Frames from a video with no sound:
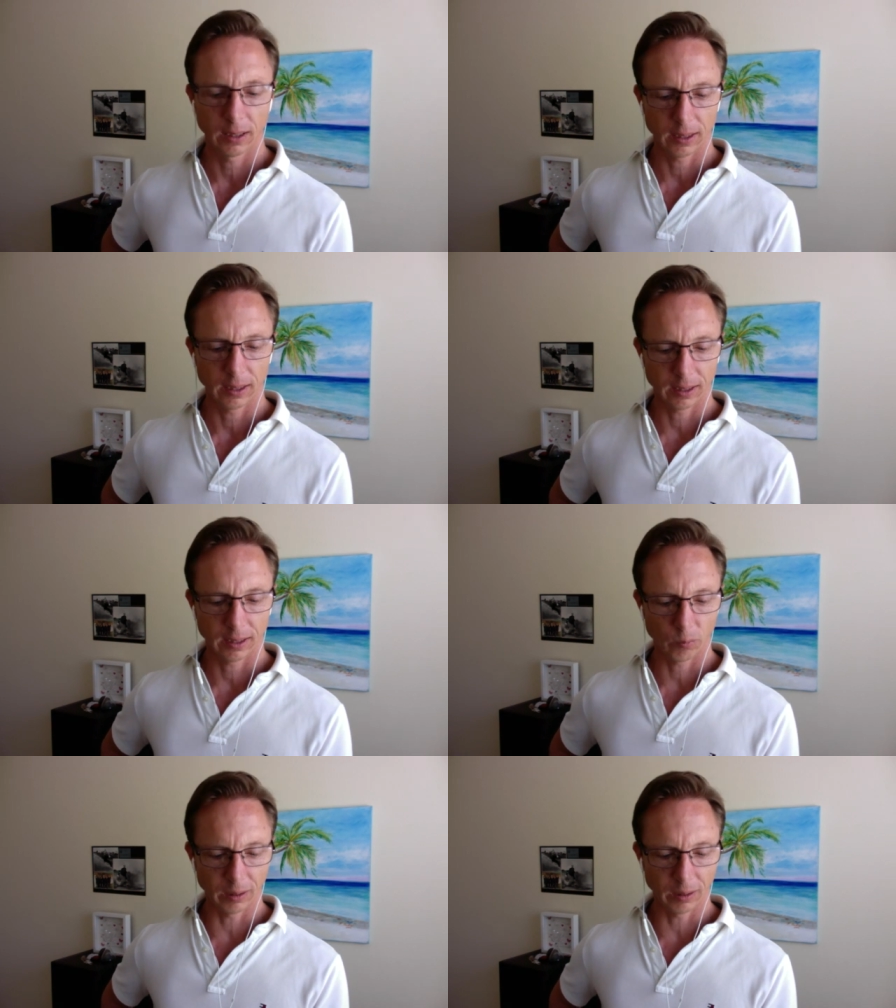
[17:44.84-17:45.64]
Uh,
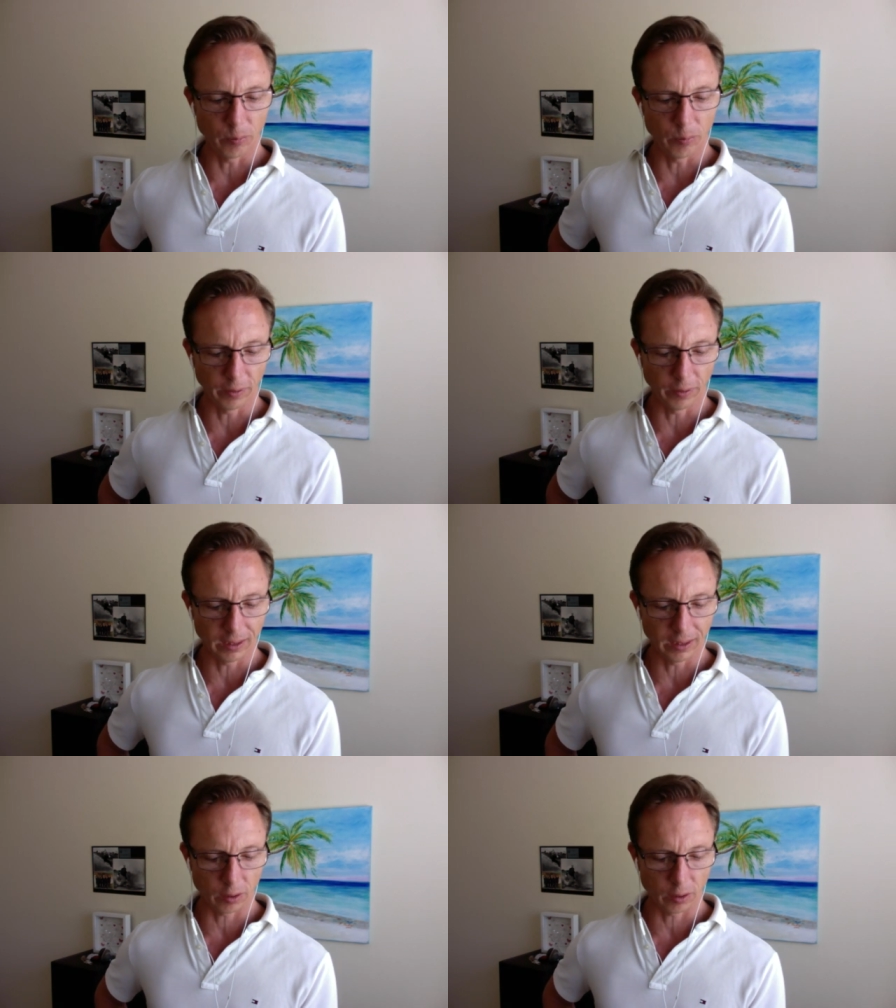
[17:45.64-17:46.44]
we're going to be moving
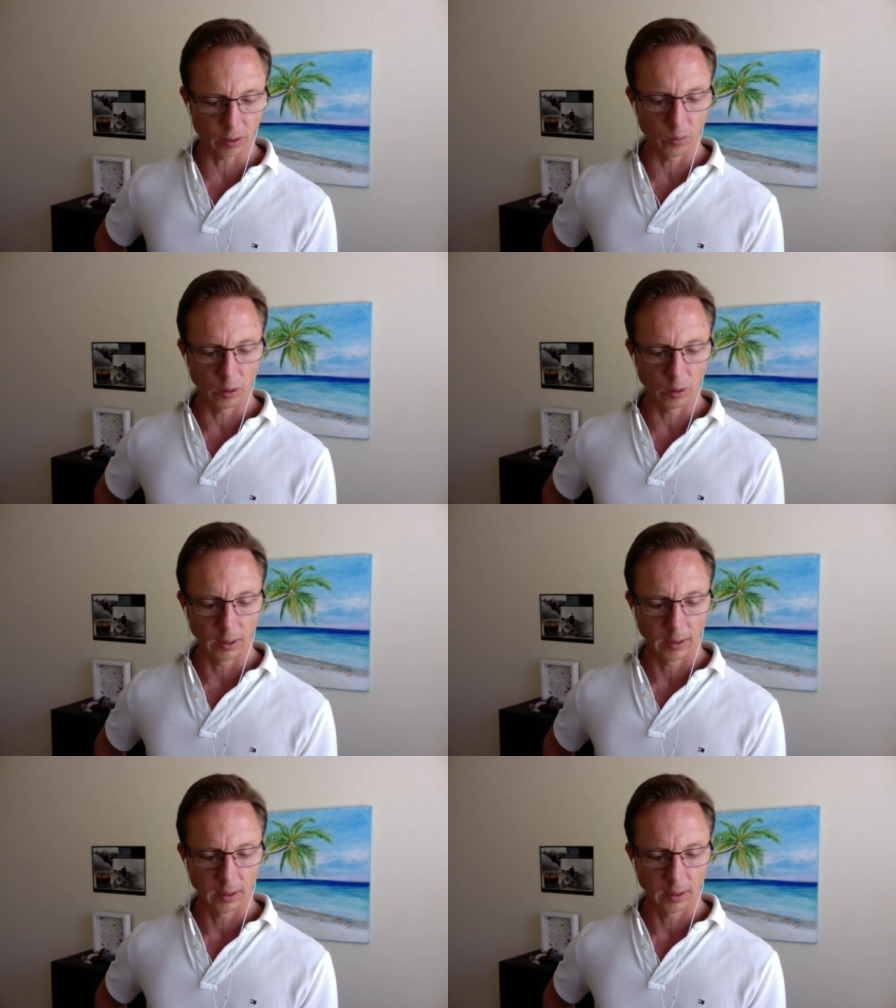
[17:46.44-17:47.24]
into
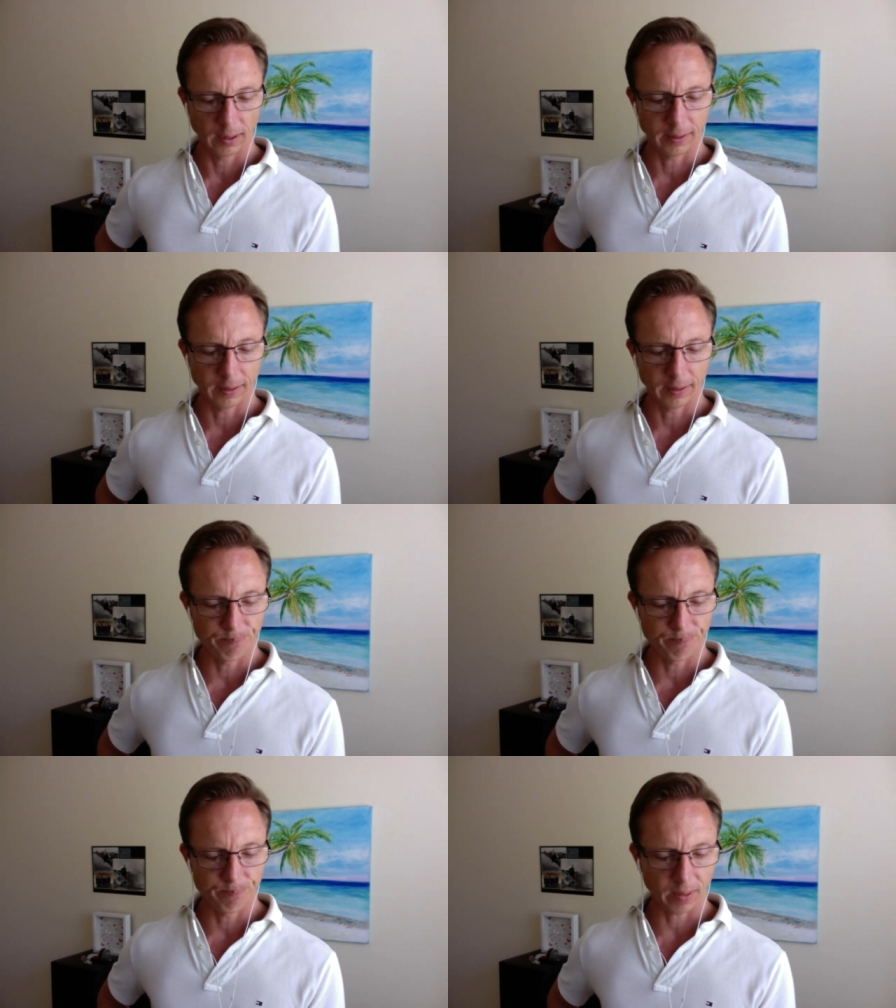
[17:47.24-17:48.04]
um,
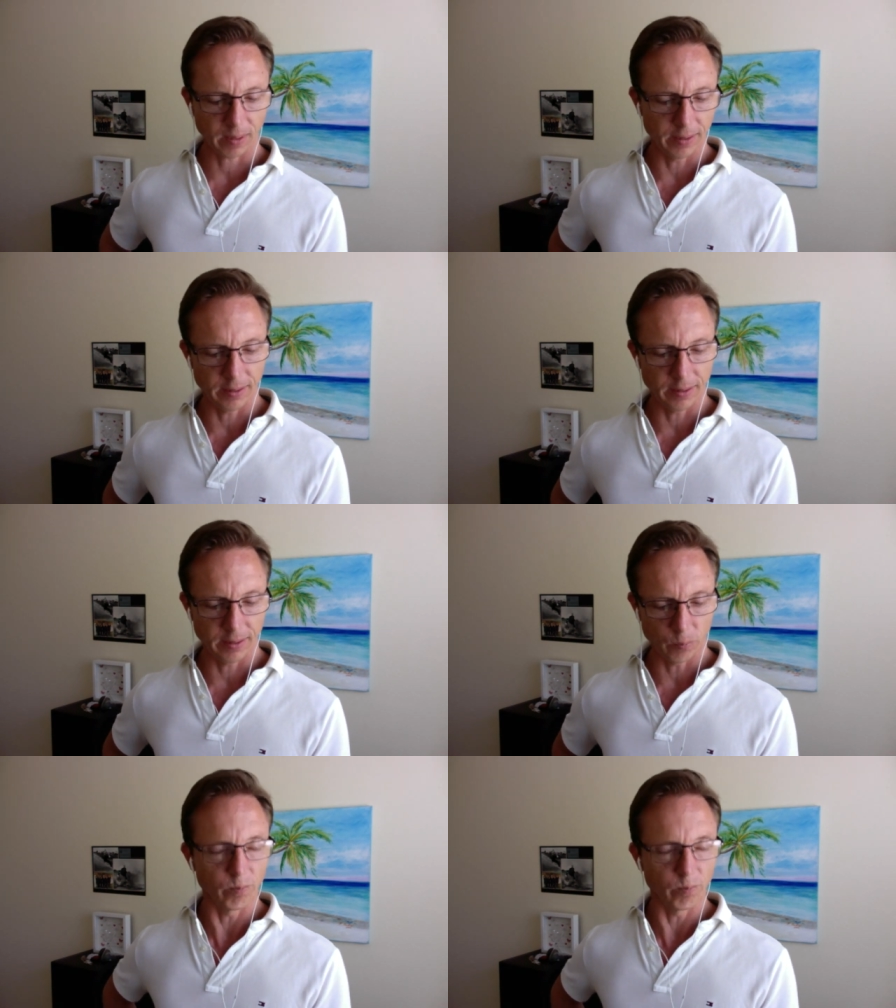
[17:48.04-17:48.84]
in the in the
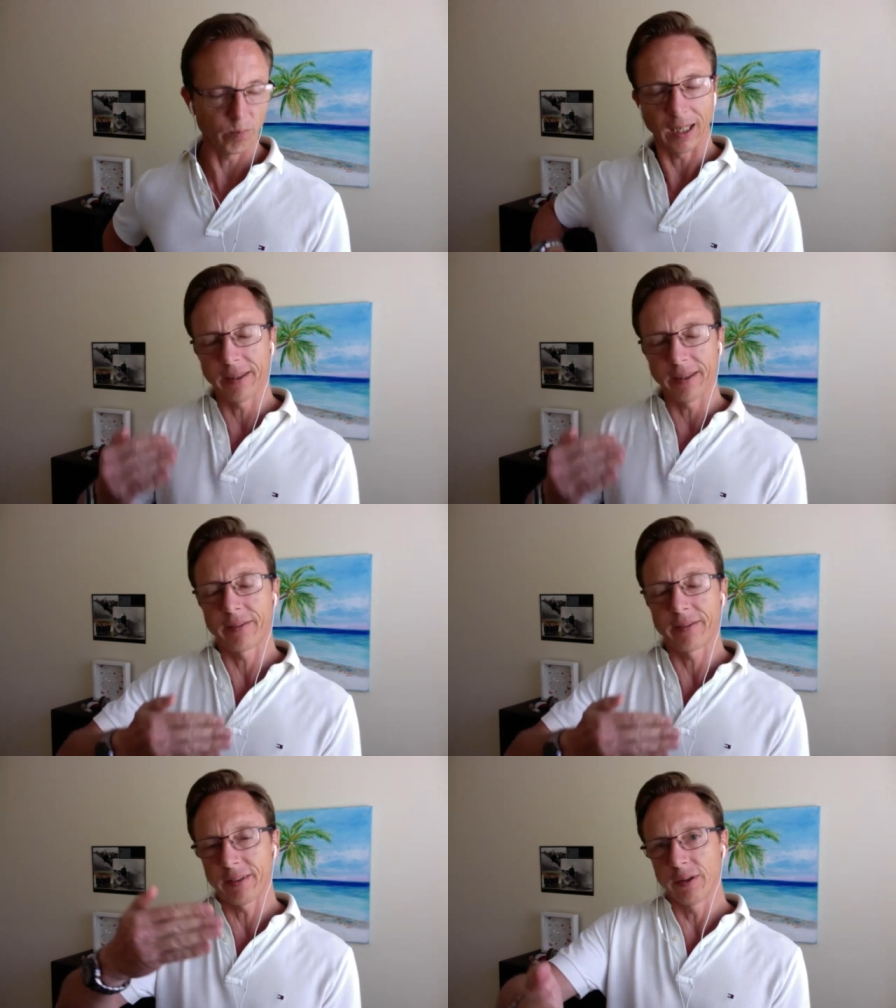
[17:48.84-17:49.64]
coming
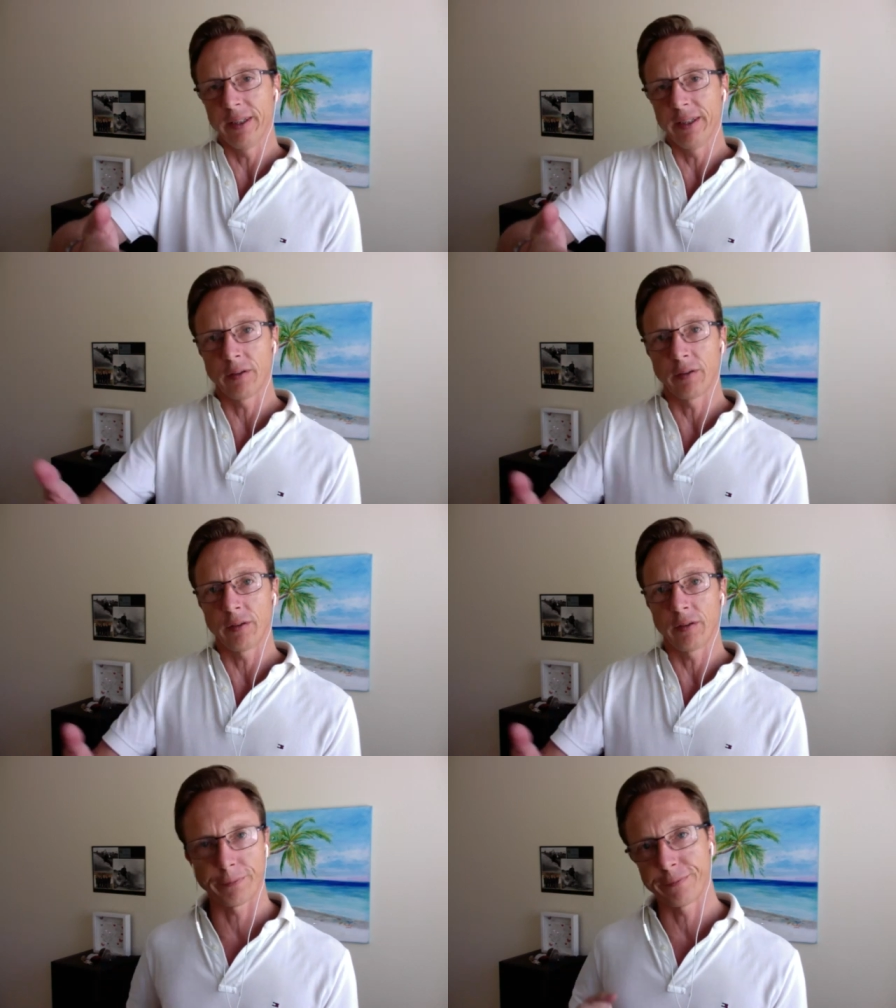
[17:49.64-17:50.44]
series
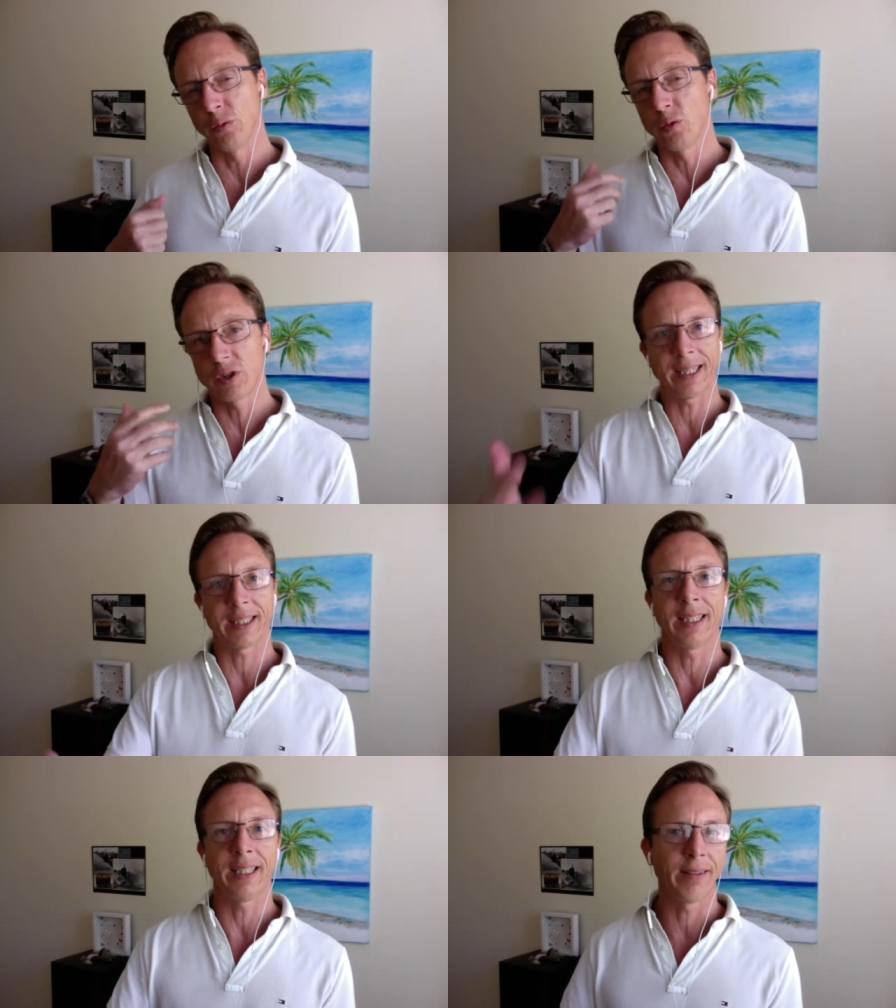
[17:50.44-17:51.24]
into food
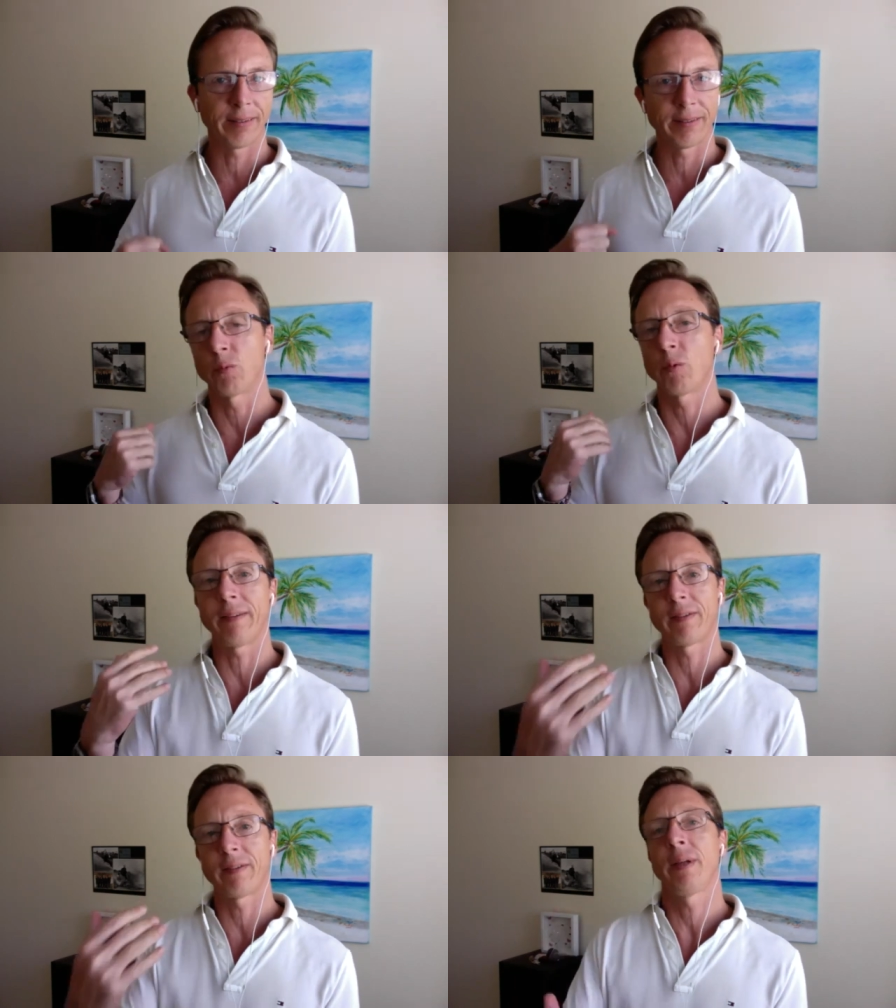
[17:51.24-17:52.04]
techniques, some
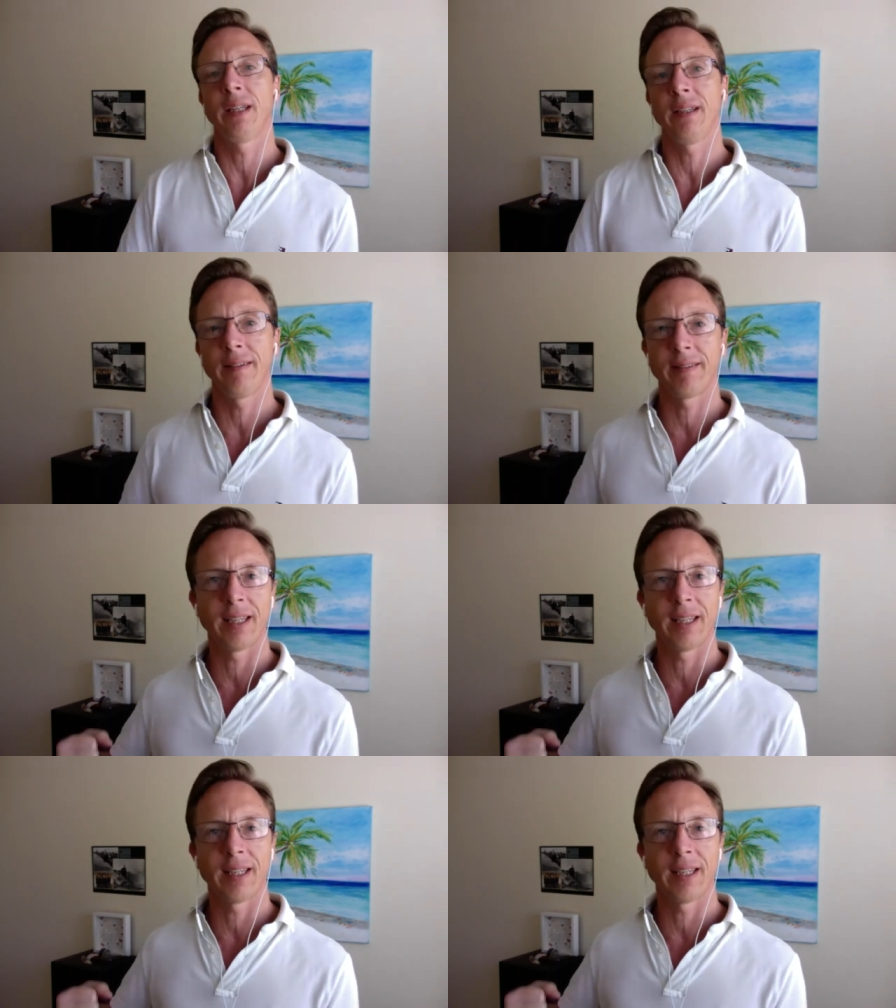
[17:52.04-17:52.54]
recipes.